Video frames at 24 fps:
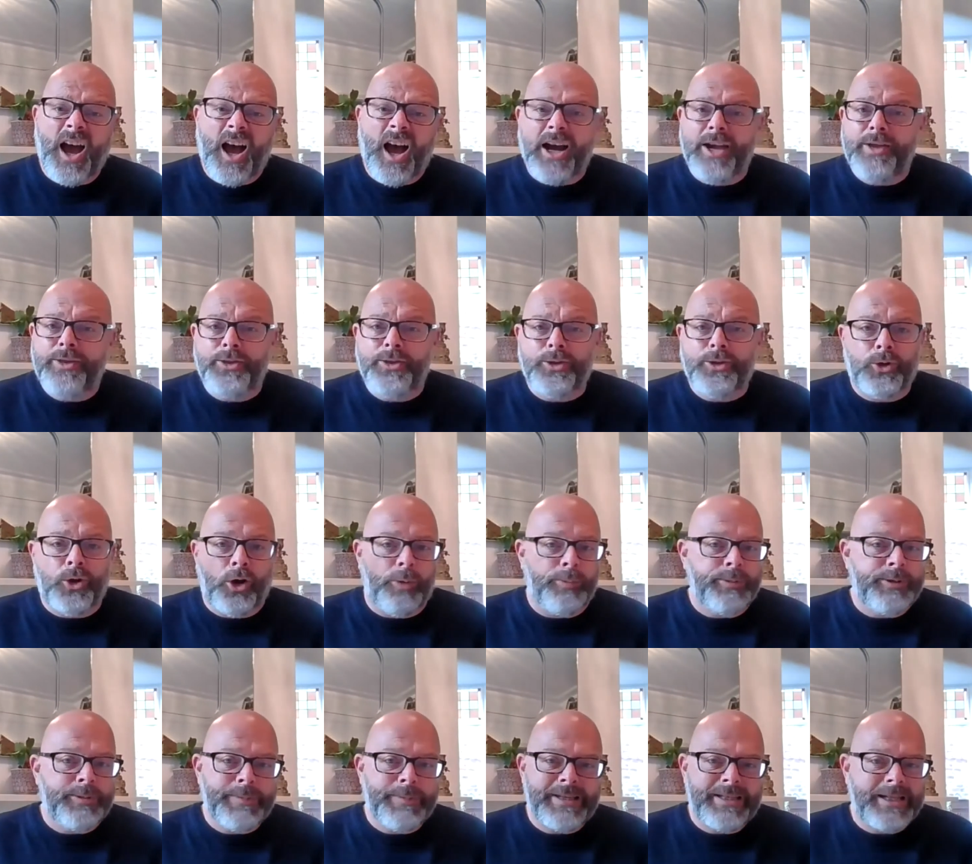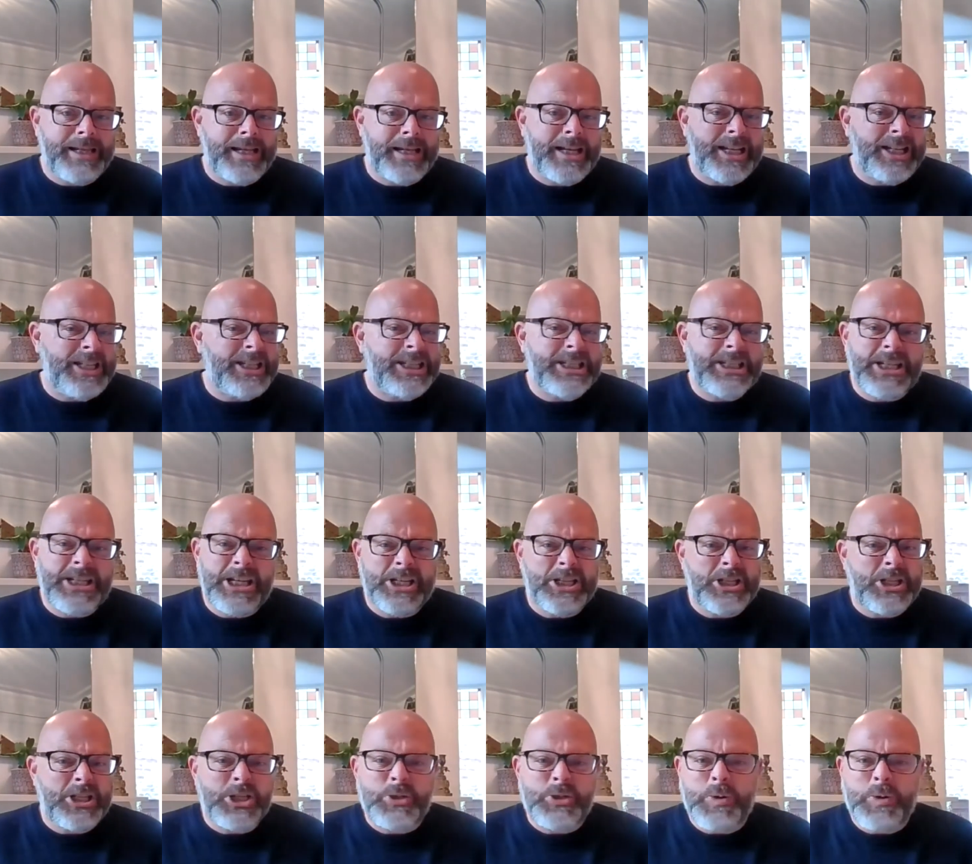I thought optimistically
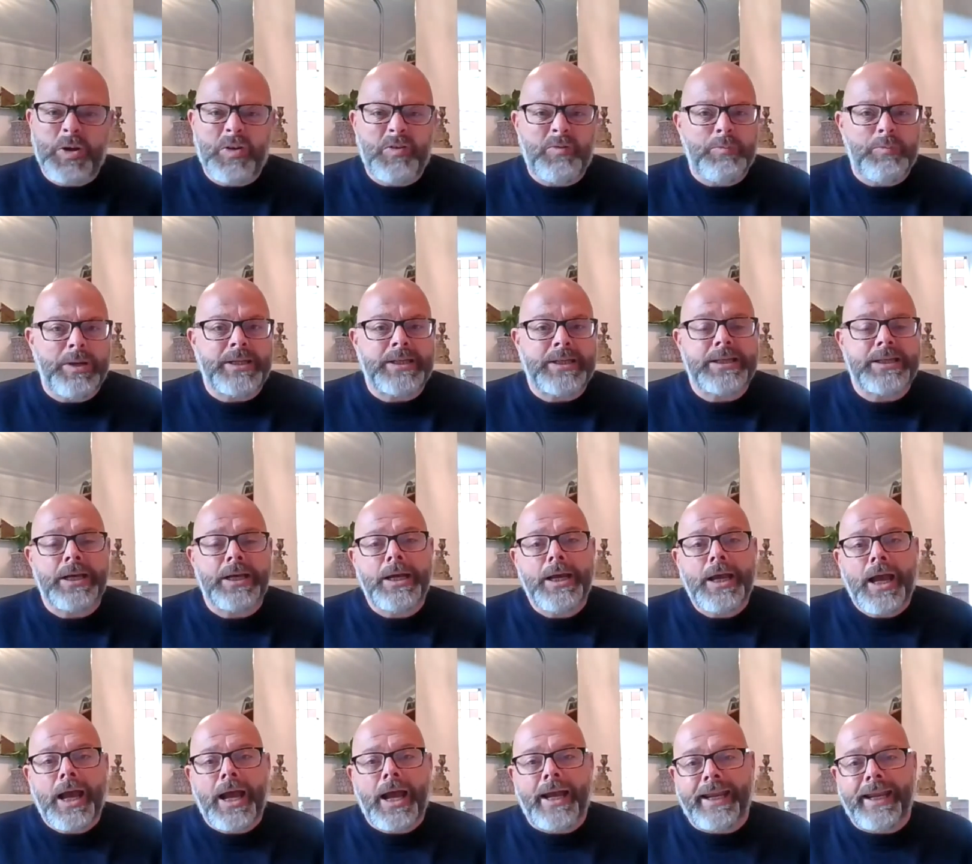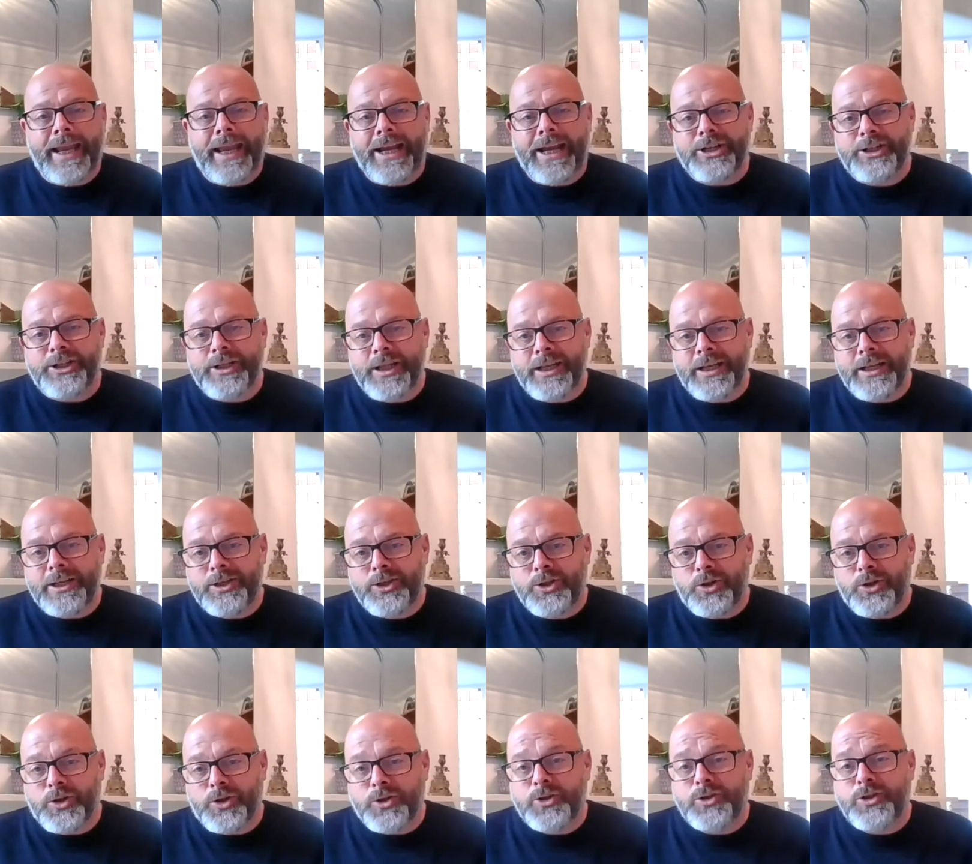6 to 12 months, and it actually
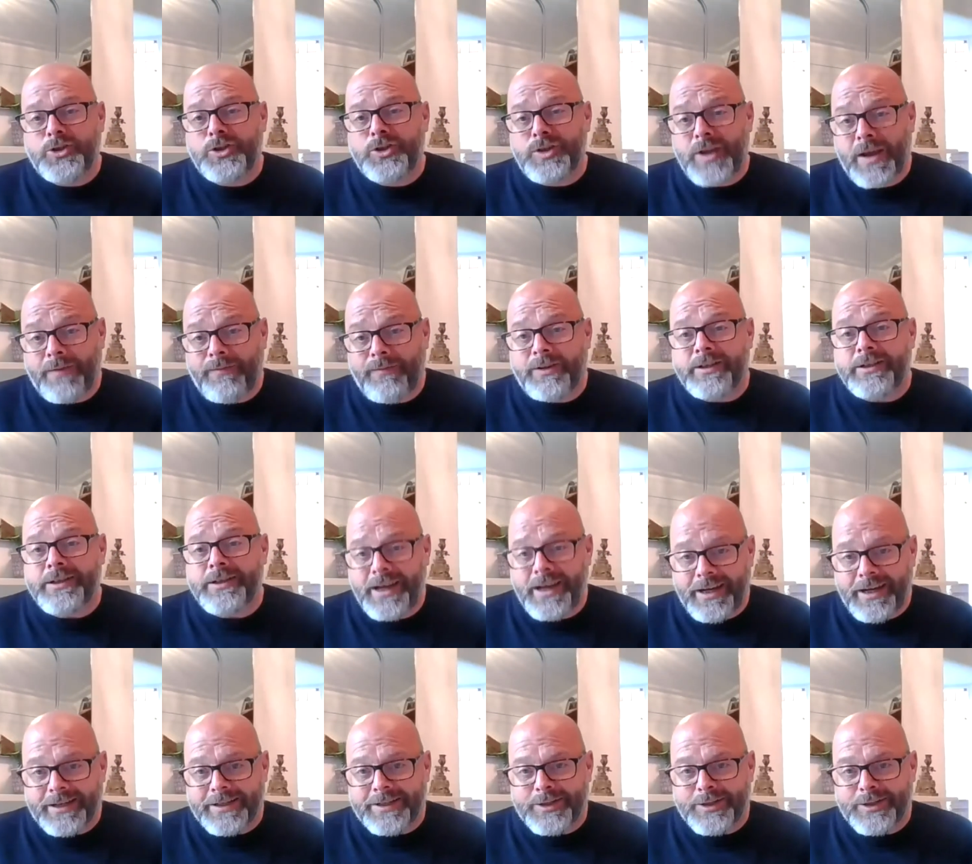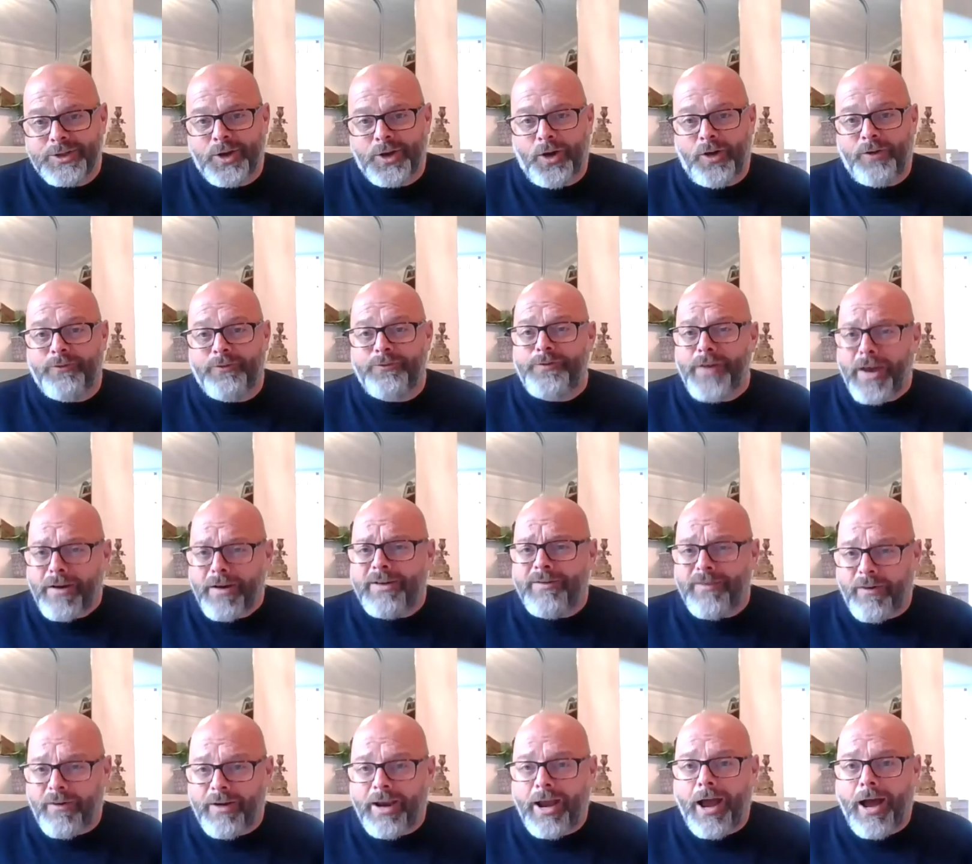took 7 years of very,
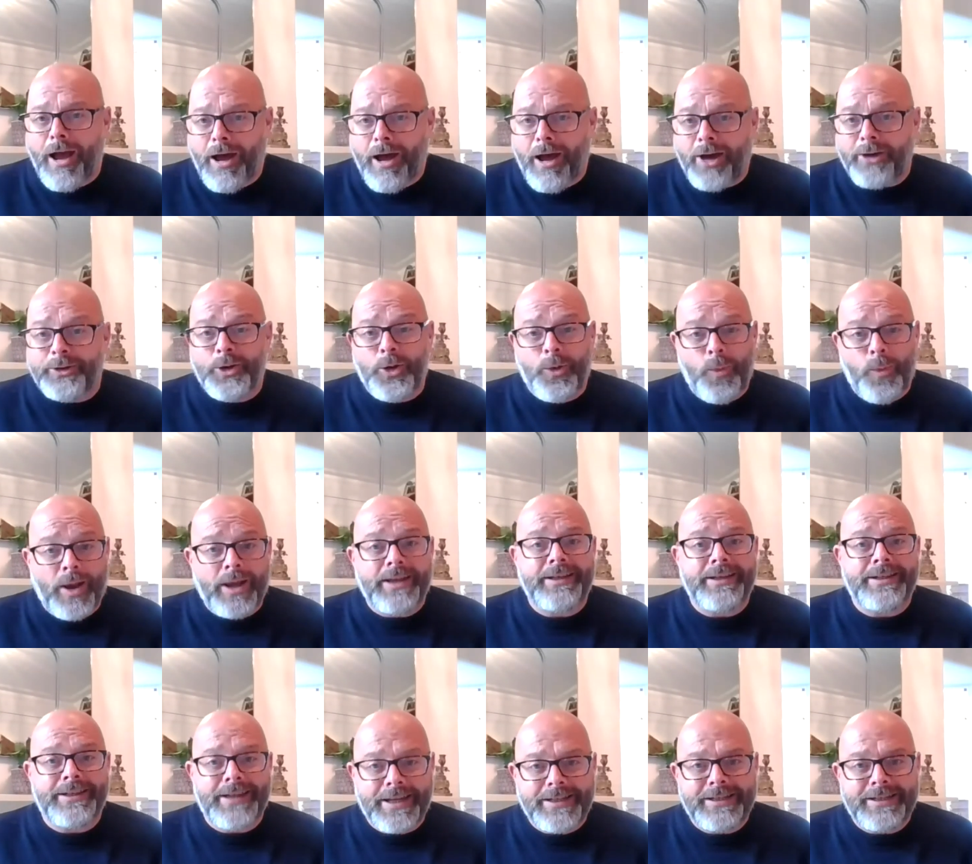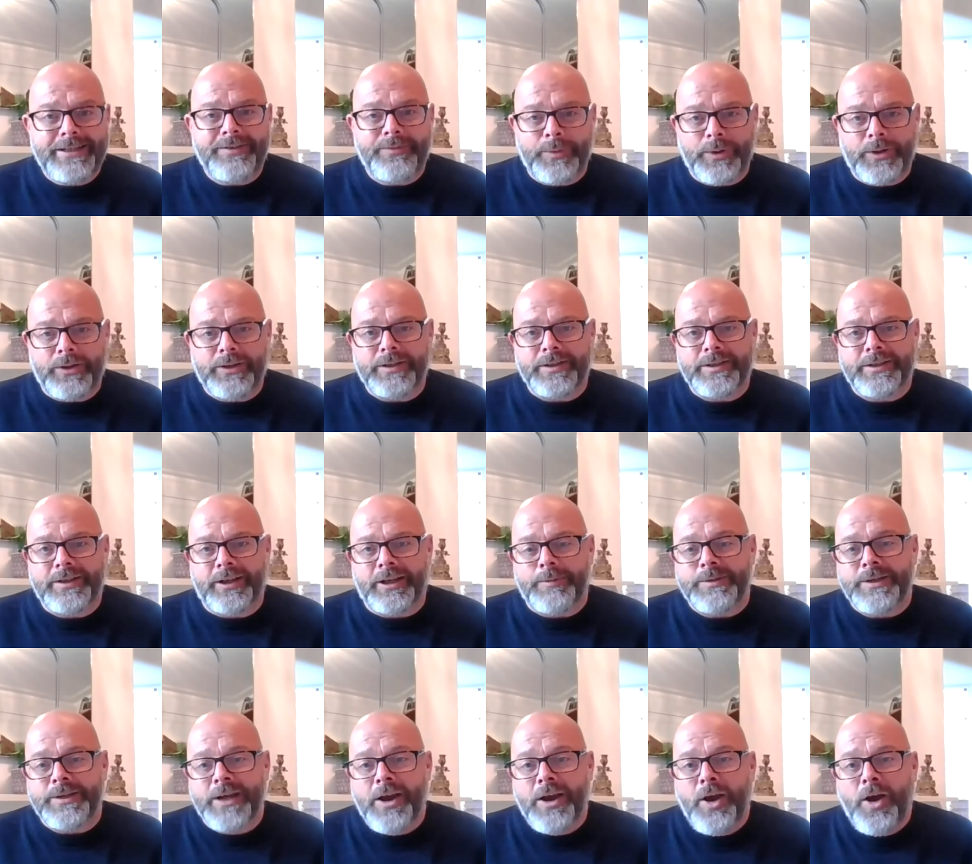very hard and quite intensive work at
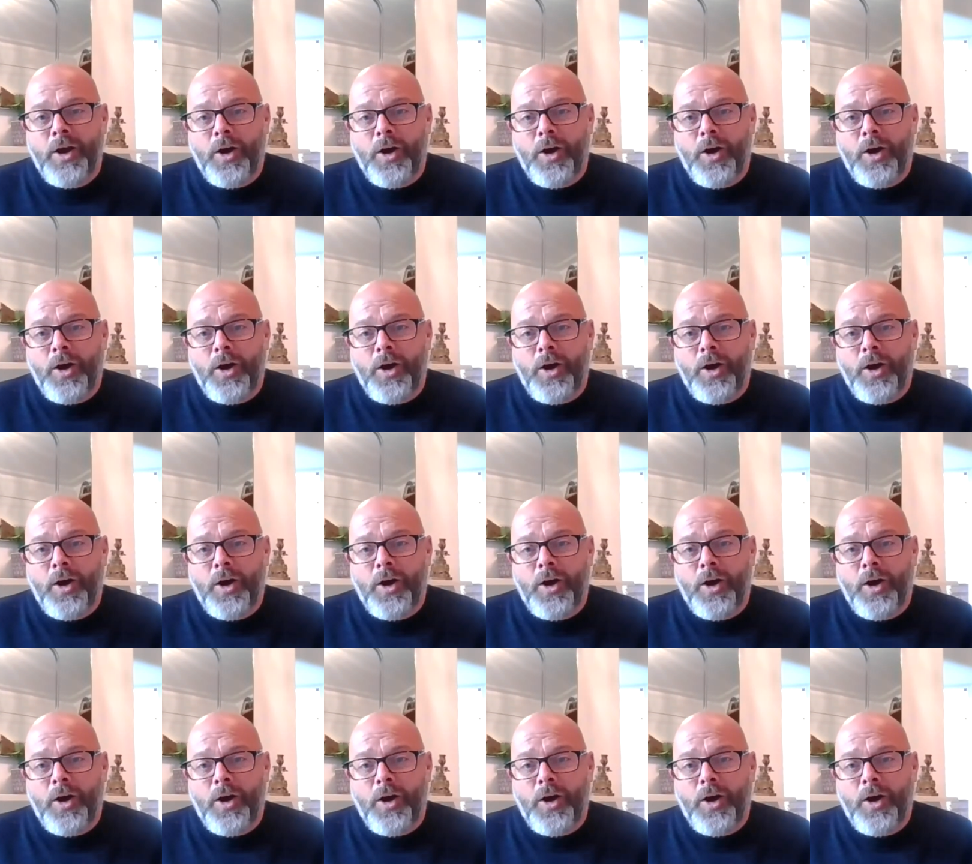times